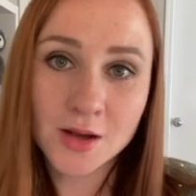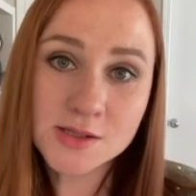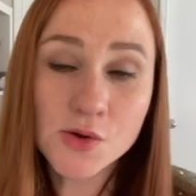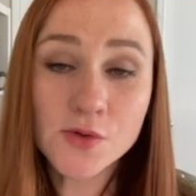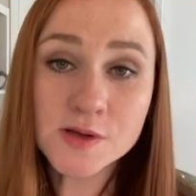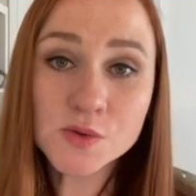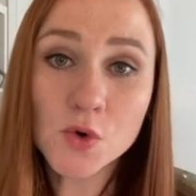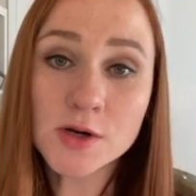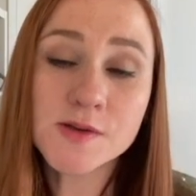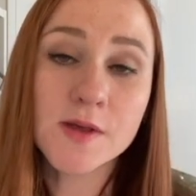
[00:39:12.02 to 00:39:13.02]
So this
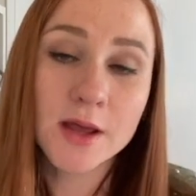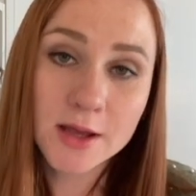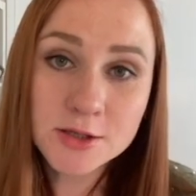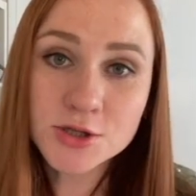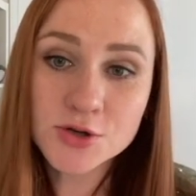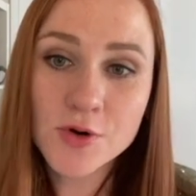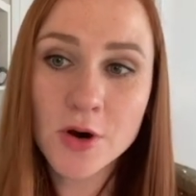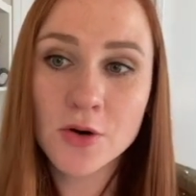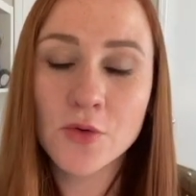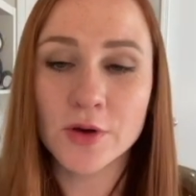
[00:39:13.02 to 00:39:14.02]
was the
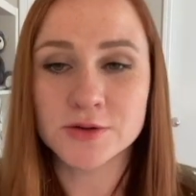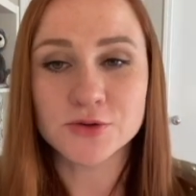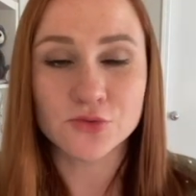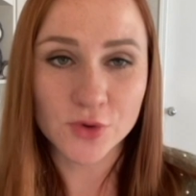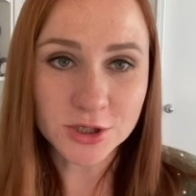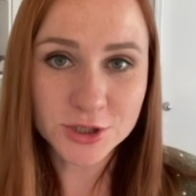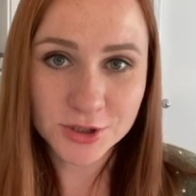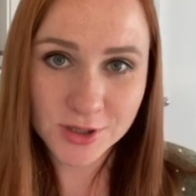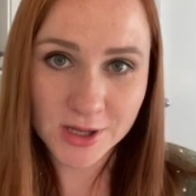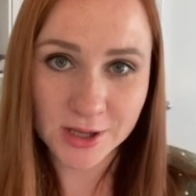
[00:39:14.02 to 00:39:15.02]
intro into
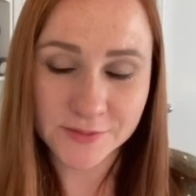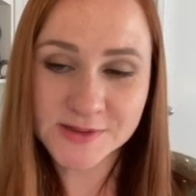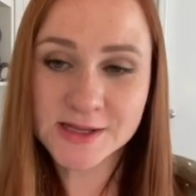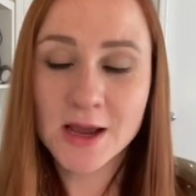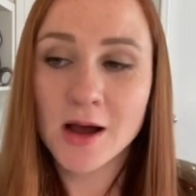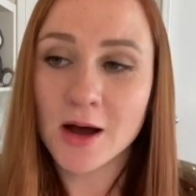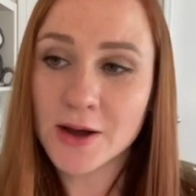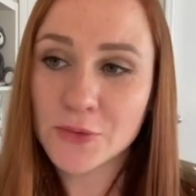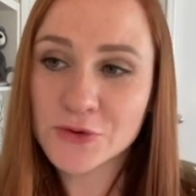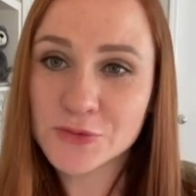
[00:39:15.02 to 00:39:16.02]
Russian names.
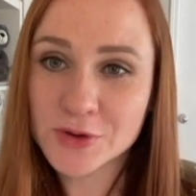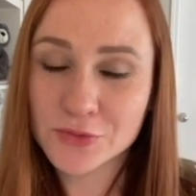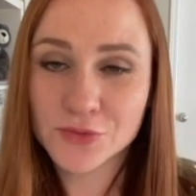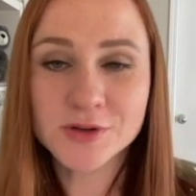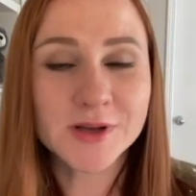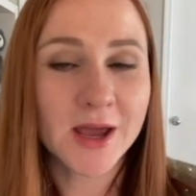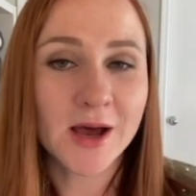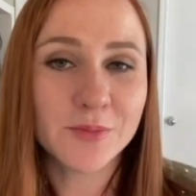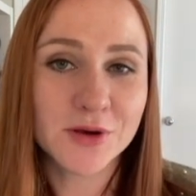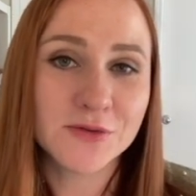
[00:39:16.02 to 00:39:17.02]
I will be really
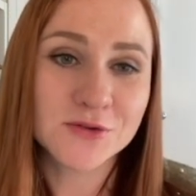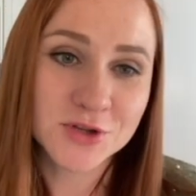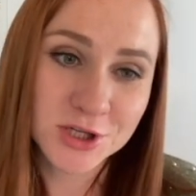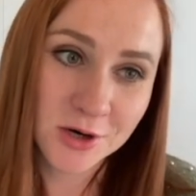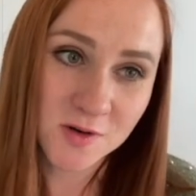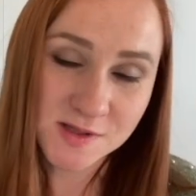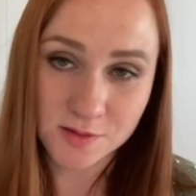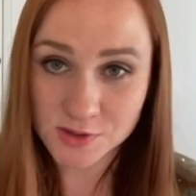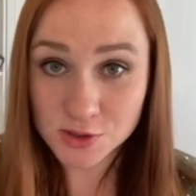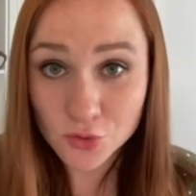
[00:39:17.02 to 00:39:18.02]
happy if you share
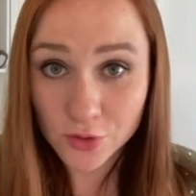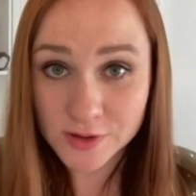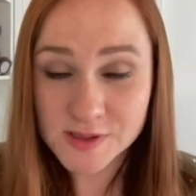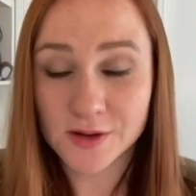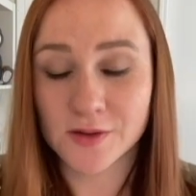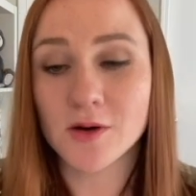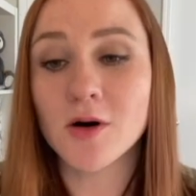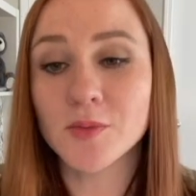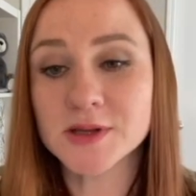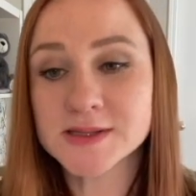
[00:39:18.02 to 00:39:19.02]
some stories in the
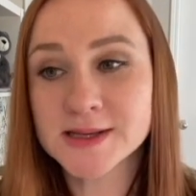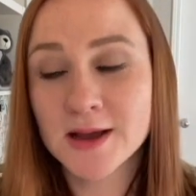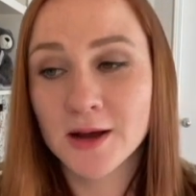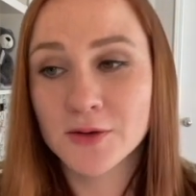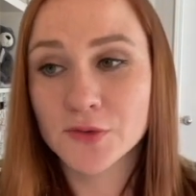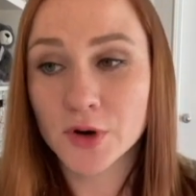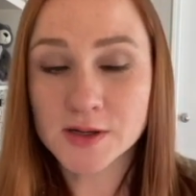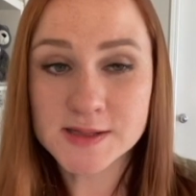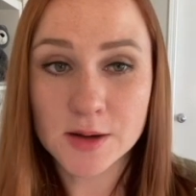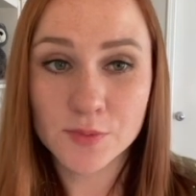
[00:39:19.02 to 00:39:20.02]
comments. For
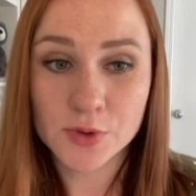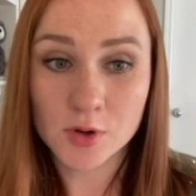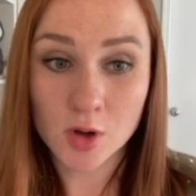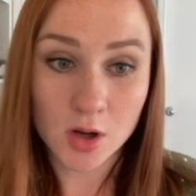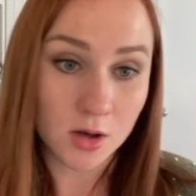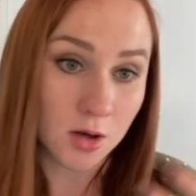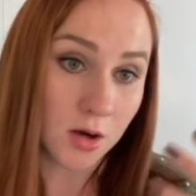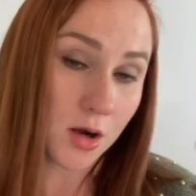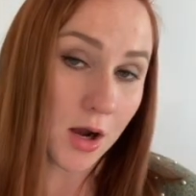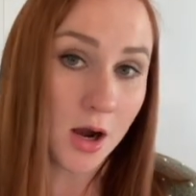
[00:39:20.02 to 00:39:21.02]
example,
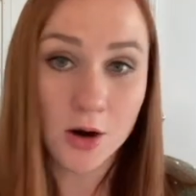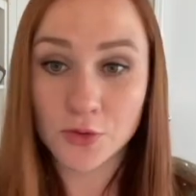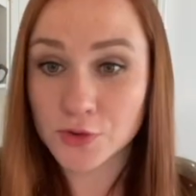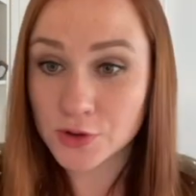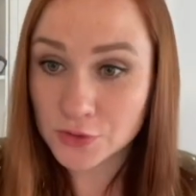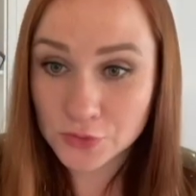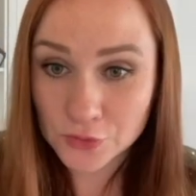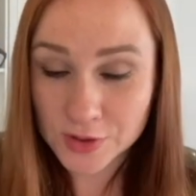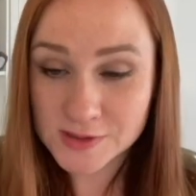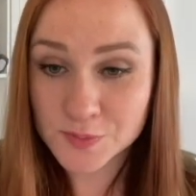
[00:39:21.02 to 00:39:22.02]
how
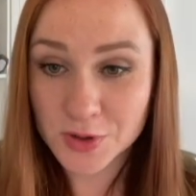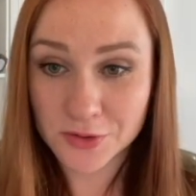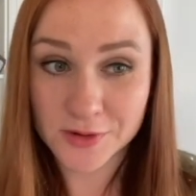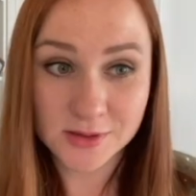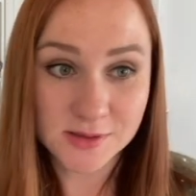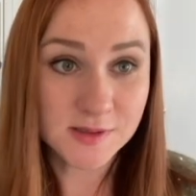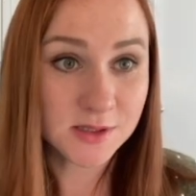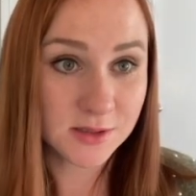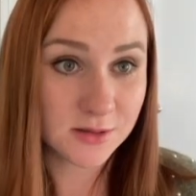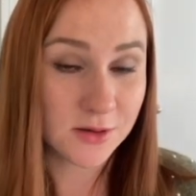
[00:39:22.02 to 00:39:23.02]
you
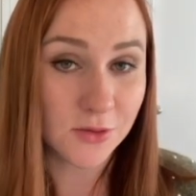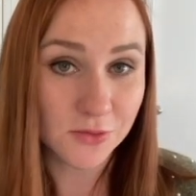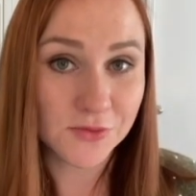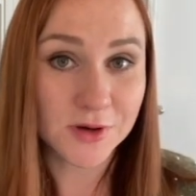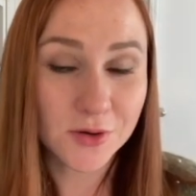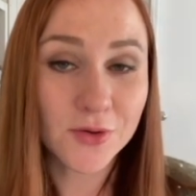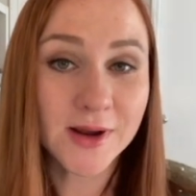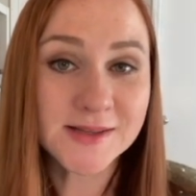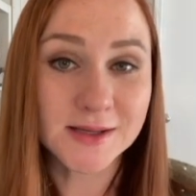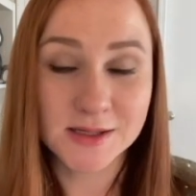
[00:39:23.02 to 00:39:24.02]
experienced all that
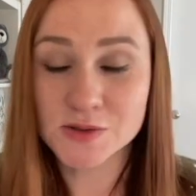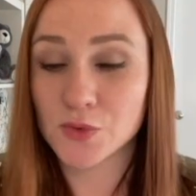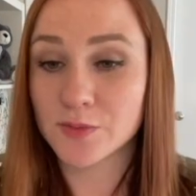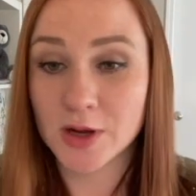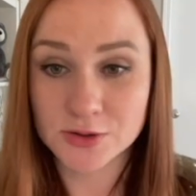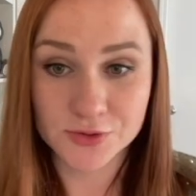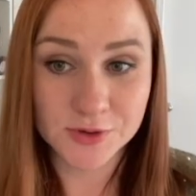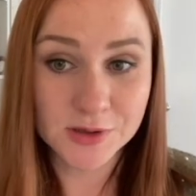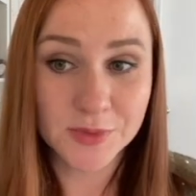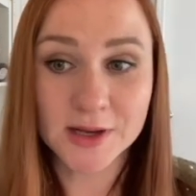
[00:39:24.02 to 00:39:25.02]
craziness with
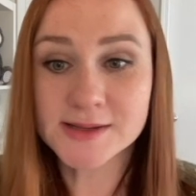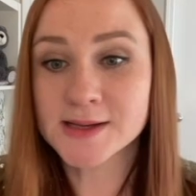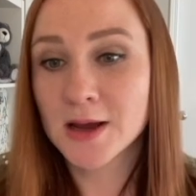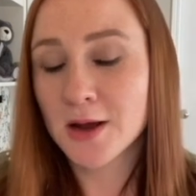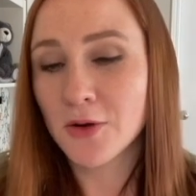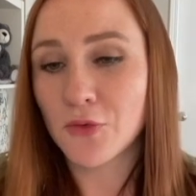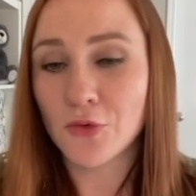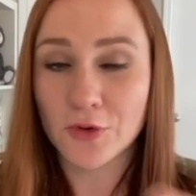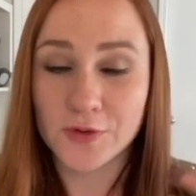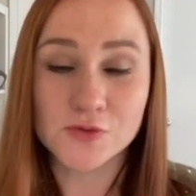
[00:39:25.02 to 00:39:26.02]
patronymics
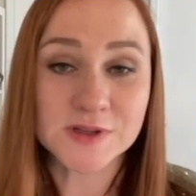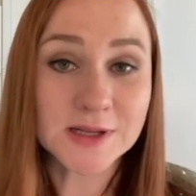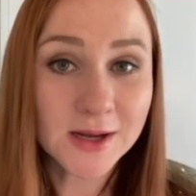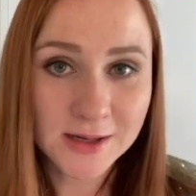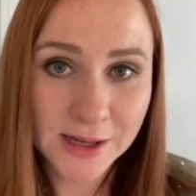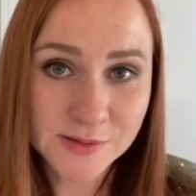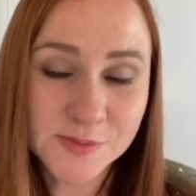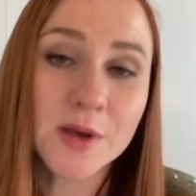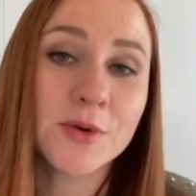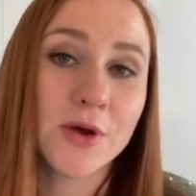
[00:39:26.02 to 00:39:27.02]
or those nicknames.
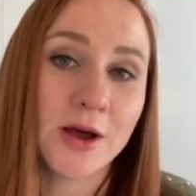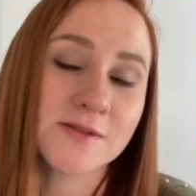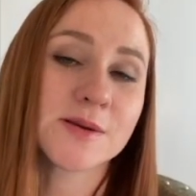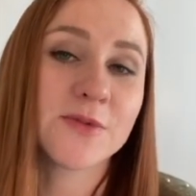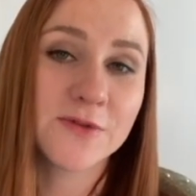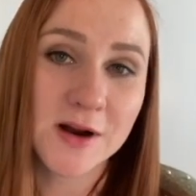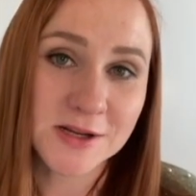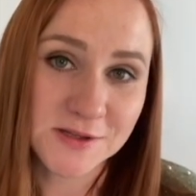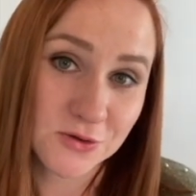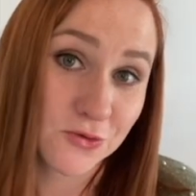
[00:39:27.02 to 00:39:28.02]
Maybe you have some
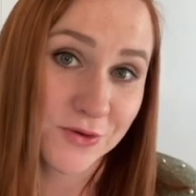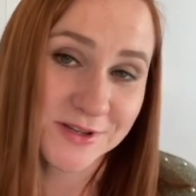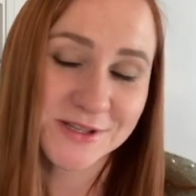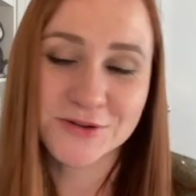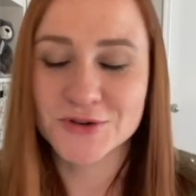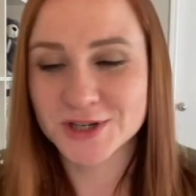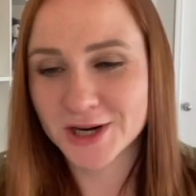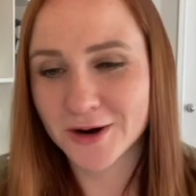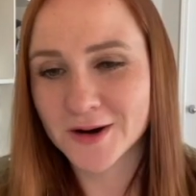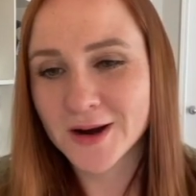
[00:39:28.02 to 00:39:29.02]
funny stories to
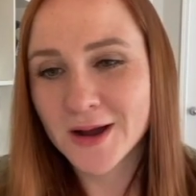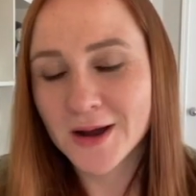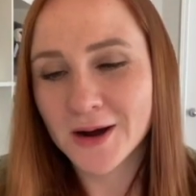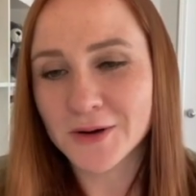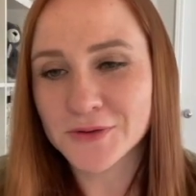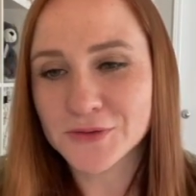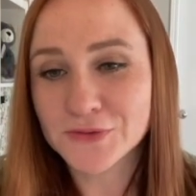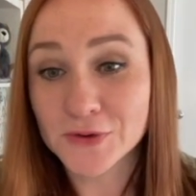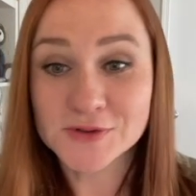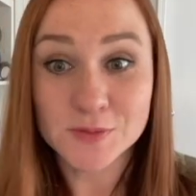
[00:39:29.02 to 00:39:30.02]
share, how you
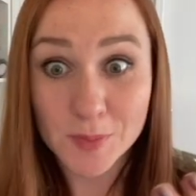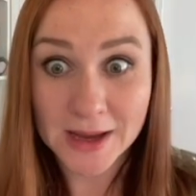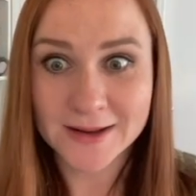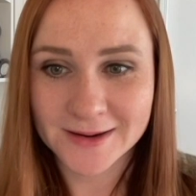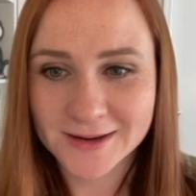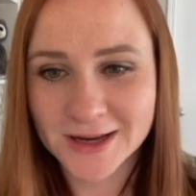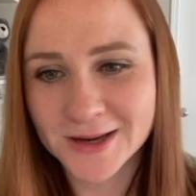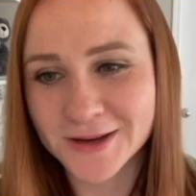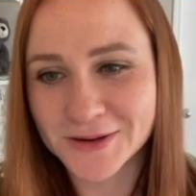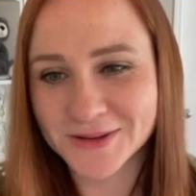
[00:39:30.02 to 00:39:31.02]
first met it
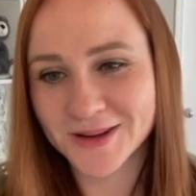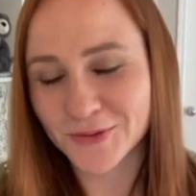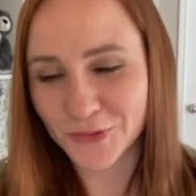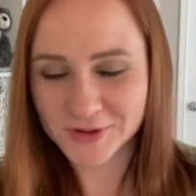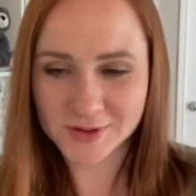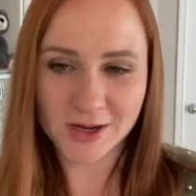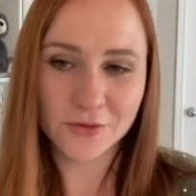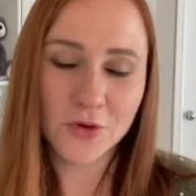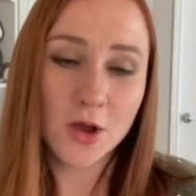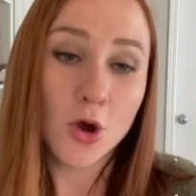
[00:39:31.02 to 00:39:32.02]
in real life.